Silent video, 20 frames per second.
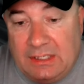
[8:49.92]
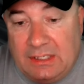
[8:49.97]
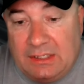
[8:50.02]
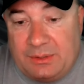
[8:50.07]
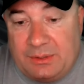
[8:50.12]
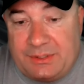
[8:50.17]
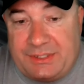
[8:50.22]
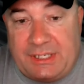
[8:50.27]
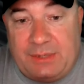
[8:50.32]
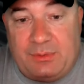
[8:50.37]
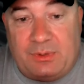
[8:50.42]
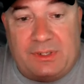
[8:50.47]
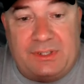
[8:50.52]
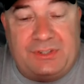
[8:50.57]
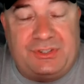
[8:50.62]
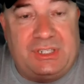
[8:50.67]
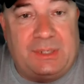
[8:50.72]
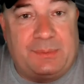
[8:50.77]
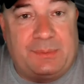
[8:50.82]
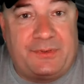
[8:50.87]
we'll see where the
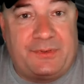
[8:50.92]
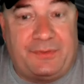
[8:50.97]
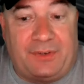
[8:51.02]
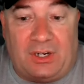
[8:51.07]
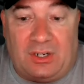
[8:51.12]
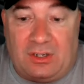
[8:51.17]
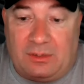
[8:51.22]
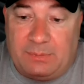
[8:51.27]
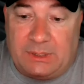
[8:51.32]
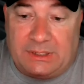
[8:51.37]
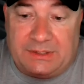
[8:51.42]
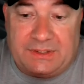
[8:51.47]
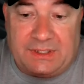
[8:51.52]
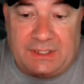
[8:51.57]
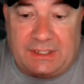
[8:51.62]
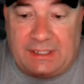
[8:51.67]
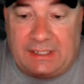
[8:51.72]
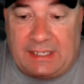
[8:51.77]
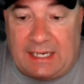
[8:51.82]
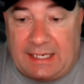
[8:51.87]
chips fall, but
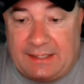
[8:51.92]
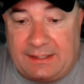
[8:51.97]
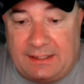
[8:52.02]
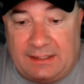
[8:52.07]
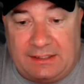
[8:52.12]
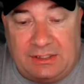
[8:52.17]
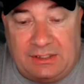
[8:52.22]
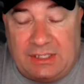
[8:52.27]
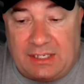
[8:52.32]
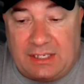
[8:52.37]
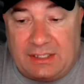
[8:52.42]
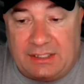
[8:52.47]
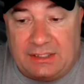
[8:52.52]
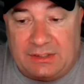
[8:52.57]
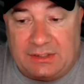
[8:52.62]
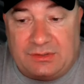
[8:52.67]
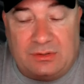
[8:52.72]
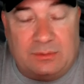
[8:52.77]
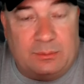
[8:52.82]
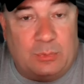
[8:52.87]
I think you got to
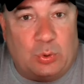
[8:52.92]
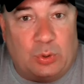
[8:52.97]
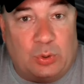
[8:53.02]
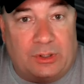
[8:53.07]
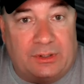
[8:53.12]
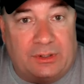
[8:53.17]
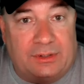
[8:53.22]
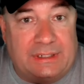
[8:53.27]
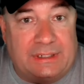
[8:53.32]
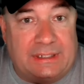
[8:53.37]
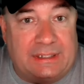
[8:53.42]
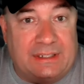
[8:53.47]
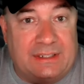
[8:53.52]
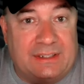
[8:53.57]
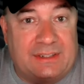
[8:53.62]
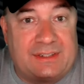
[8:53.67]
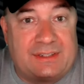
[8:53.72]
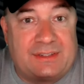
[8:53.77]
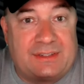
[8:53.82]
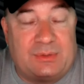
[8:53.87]
get two more in
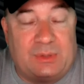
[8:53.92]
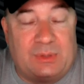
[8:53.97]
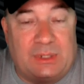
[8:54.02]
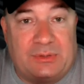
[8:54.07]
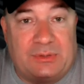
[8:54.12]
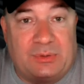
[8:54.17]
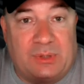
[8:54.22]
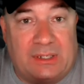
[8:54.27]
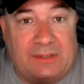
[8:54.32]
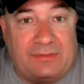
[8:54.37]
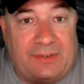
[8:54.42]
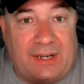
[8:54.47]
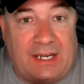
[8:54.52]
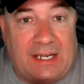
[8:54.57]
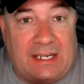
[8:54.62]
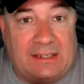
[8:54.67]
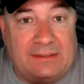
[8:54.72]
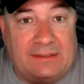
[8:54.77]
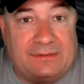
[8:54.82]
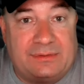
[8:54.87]
this
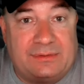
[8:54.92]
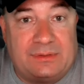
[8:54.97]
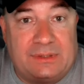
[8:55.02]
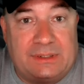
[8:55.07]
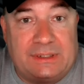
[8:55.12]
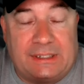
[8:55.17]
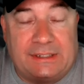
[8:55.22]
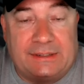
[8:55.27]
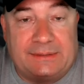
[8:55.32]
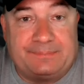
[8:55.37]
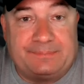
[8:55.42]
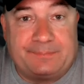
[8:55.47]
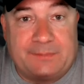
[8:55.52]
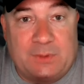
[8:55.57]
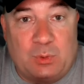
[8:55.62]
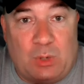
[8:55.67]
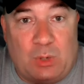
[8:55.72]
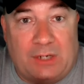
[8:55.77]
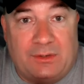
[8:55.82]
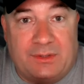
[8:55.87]
2025
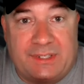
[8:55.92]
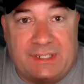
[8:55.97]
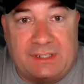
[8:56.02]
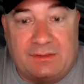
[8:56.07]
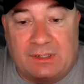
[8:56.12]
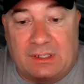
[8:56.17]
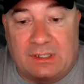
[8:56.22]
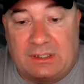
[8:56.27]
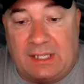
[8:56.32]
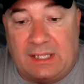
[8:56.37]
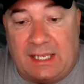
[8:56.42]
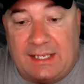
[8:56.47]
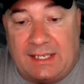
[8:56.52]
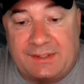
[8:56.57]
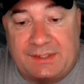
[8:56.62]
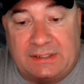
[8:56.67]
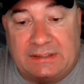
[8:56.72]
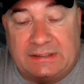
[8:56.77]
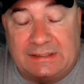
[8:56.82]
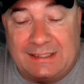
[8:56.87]
wide receiver
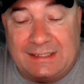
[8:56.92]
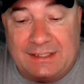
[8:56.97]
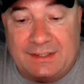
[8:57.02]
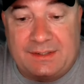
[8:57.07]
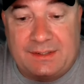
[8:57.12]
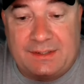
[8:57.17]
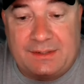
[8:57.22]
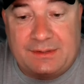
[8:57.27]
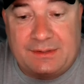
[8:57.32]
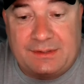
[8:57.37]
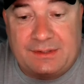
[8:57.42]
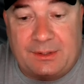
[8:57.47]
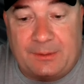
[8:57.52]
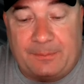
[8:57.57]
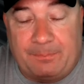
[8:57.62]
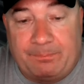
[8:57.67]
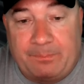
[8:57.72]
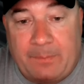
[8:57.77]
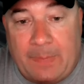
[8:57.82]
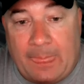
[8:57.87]
class at least.
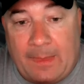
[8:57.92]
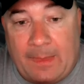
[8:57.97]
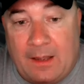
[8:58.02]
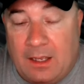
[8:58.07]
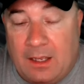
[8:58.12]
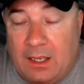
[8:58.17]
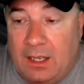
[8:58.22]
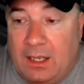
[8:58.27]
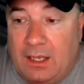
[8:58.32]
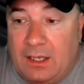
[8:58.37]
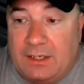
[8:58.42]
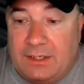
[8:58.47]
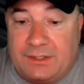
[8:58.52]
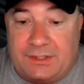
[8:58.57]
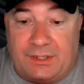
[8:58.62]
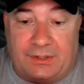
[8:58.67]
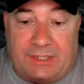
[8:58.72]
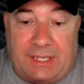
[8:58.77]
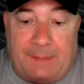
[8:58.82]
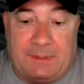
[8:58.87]
So
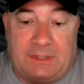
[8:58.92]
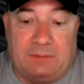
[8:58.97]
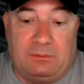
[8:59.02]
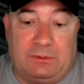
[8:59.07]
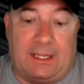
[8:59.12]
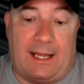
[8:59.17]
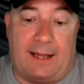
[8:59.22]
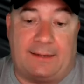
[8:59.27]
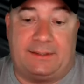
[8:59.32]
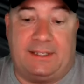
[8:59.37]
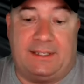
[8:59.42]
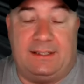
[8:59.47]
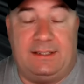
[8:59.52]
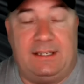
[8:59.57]
keep it locked in